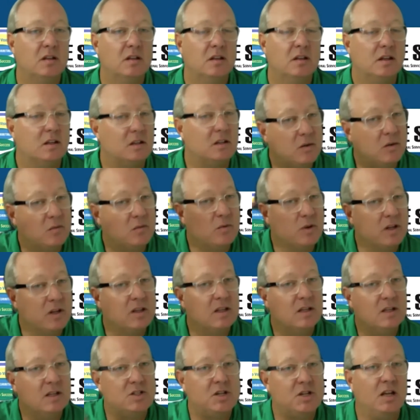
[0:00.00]
It
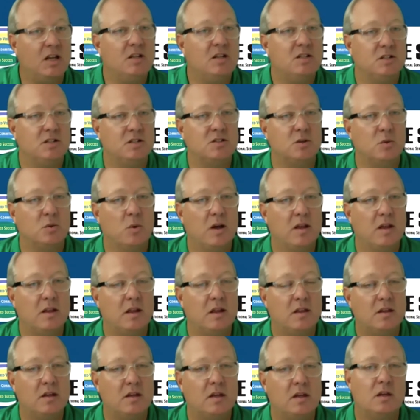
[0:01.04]
really changes the way they
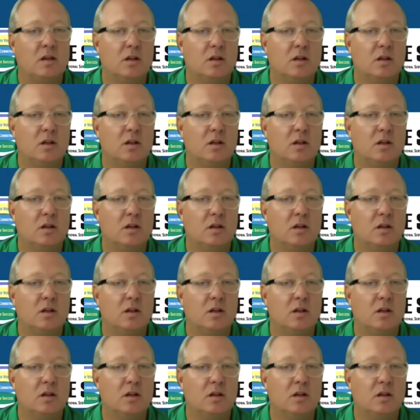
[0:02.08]
think.